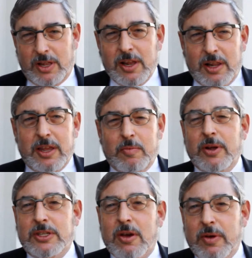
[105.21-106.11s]
clearly
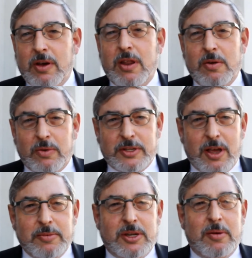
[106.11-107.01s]
what's going on at all
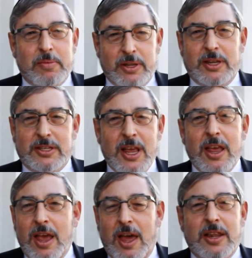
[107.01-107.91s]
times in our buildings.
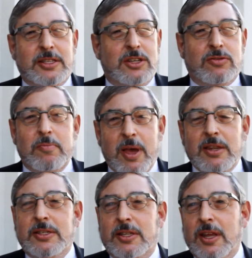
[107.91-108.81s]
And it's a
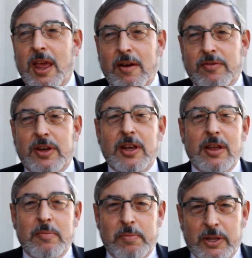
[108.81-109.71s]
tremendous thing. Every
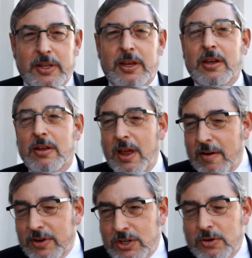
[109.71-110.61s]
building,
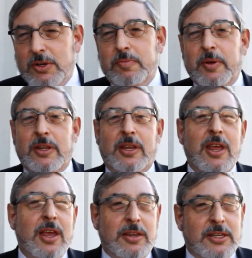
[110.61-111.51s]
every Jewish building
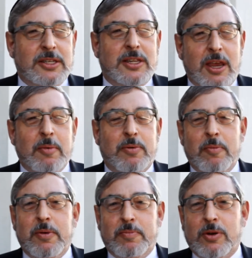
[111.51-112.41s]
needs to take
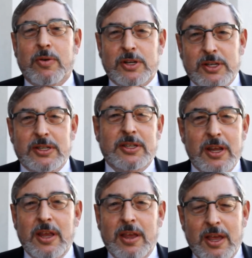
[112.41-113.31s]
appropriate precautions
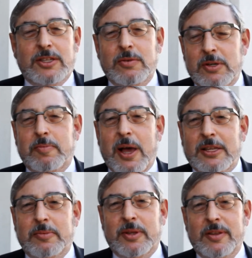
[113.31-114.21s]
as soon as
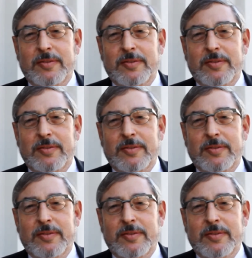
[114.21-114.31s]
possible.